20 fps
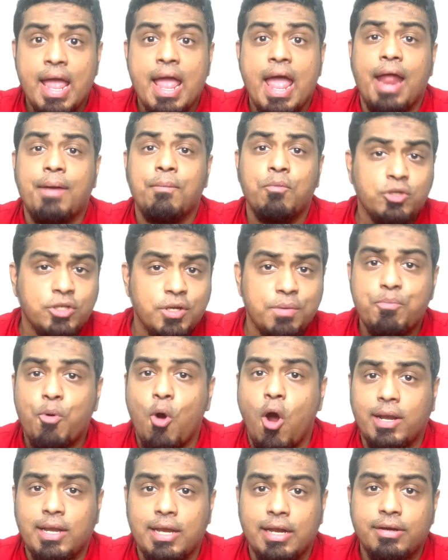and most
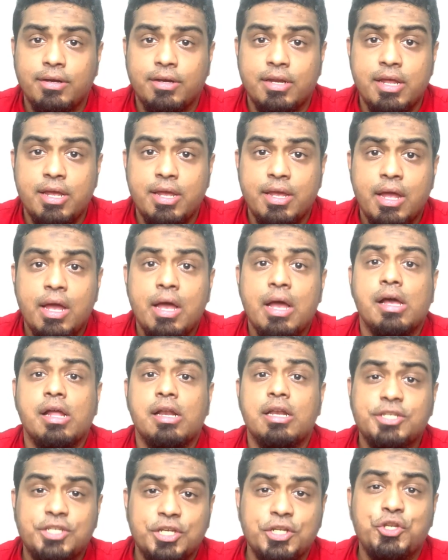importantly,
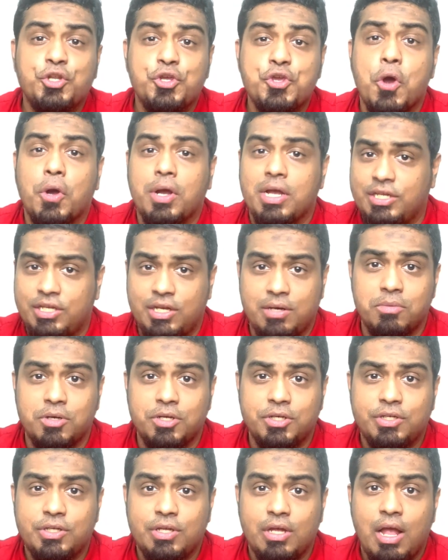listen to your
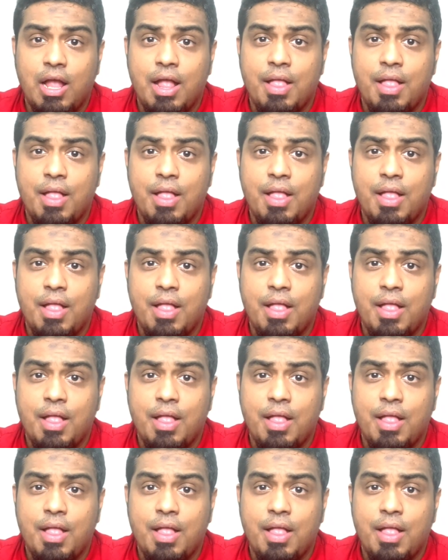customers.